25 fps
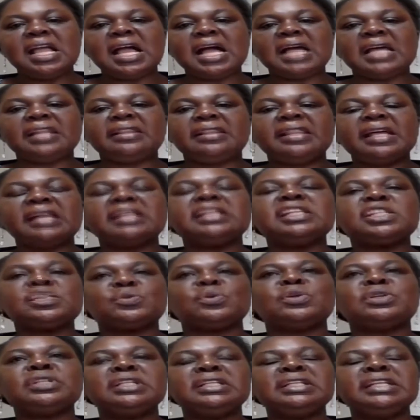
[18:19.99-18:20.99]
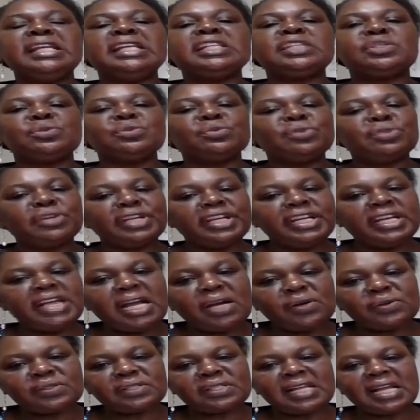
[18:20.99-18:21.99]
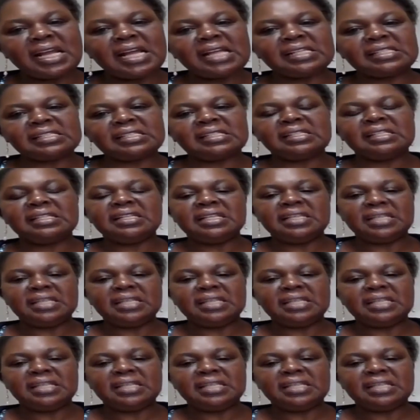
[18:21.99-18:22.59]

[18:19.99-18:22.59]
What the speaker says: and that is what leads to greenhouse gas